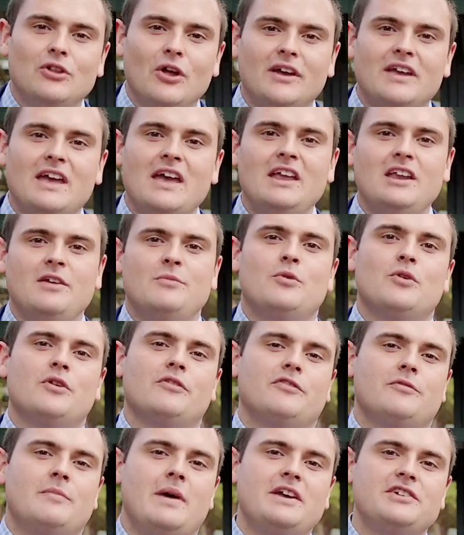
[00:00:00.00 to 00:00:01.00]
If you'd like any
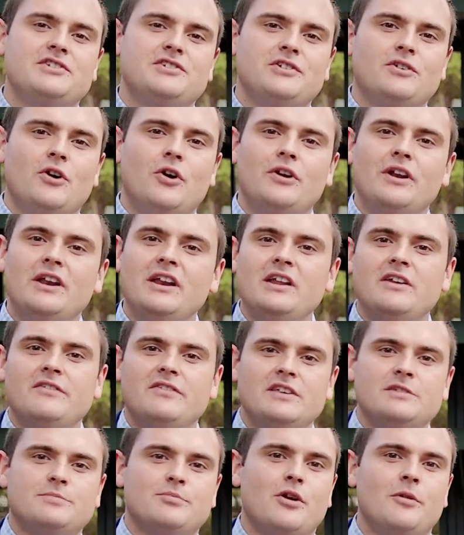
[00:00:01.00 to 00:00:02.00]
more information on
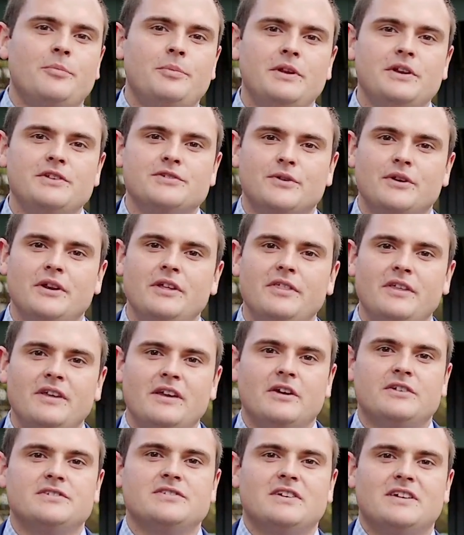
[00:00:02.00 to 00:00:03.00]
any of these properties or
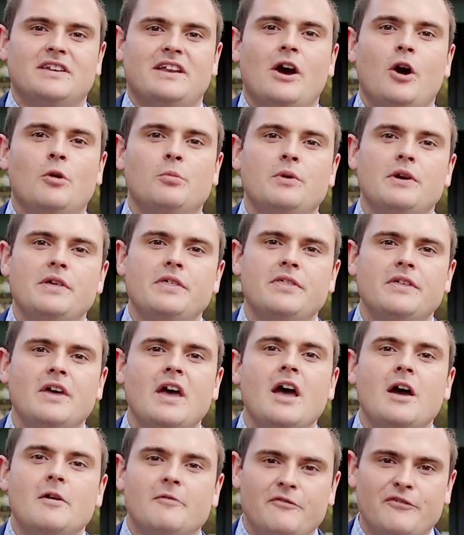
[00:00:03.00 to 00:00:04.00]
anything else I can help with,
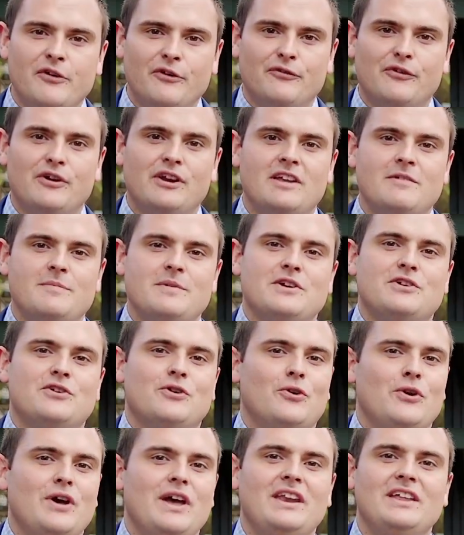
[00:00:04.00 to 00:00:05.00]
feel free to give me a
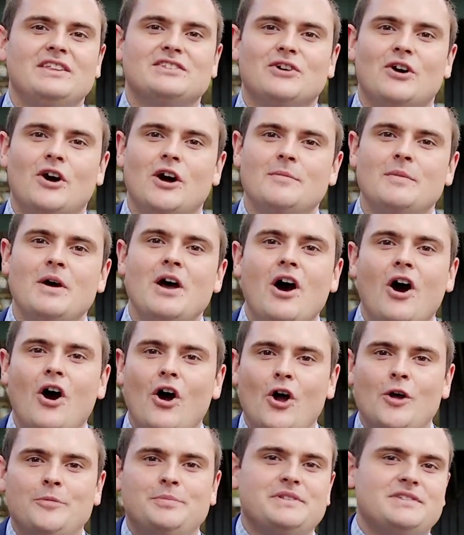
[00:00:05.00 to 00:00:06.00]
call anytime.
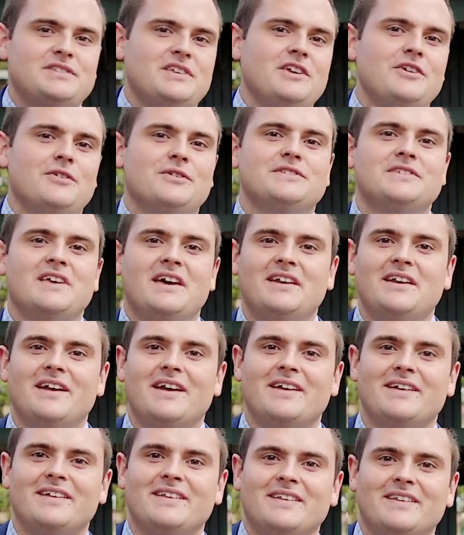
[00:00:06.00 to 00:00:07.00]
I hope to see you on
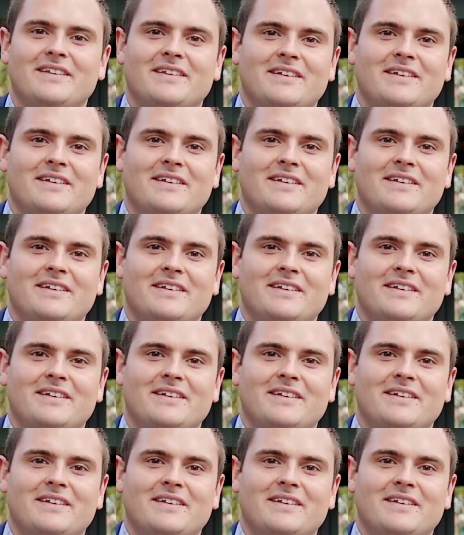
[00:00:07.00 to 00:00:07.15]
Saturday.